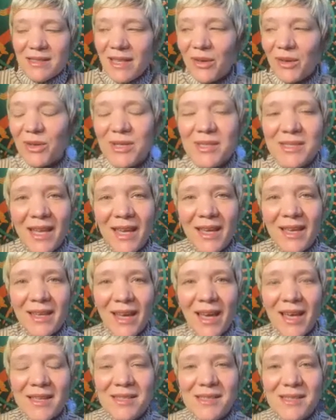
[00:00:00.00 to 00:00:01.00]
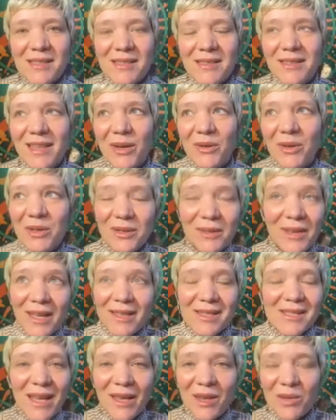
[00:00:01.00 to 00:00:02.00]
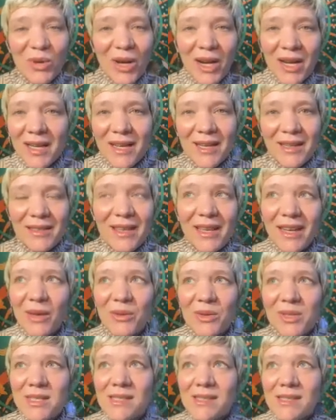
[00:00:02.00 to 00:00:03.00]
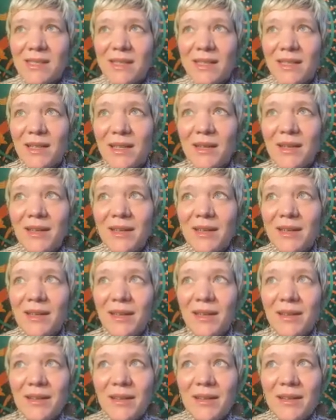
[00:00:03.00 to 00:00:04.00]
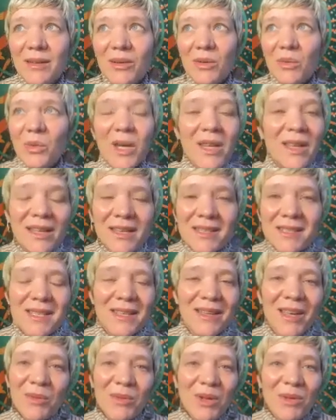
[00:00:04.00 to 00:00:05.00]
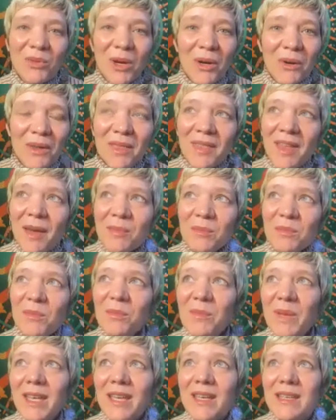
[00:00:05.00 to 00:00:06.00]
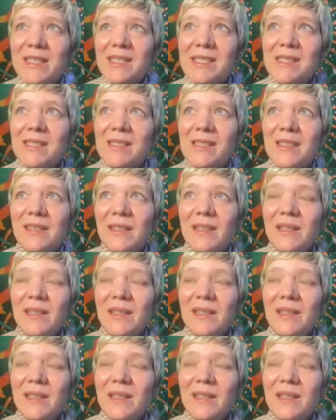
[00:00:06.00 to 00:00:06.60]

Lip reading: They were saying yes. They were like celebrating that I was willing to come and work with them, because